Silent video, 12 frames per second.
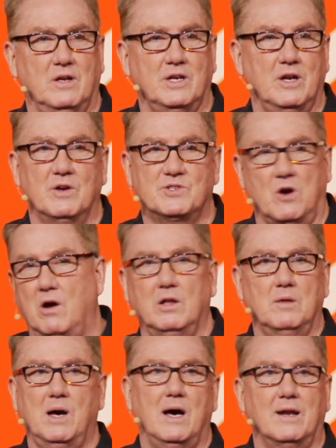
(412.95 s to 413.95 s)
You know, it's
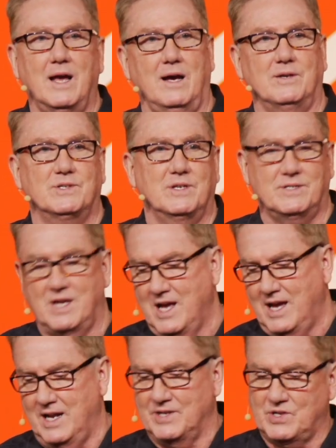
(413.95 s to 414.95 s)
all about houses
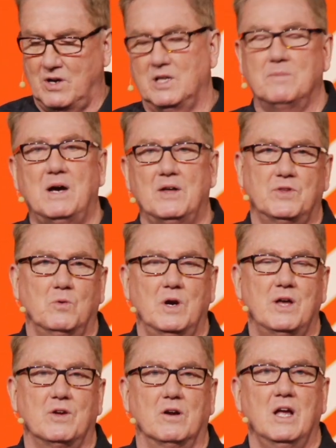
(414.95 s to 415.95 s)
and it's all about the
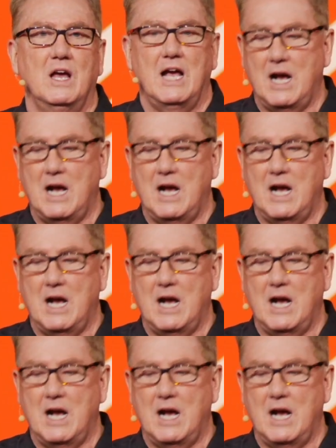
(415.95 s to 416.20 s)
weather.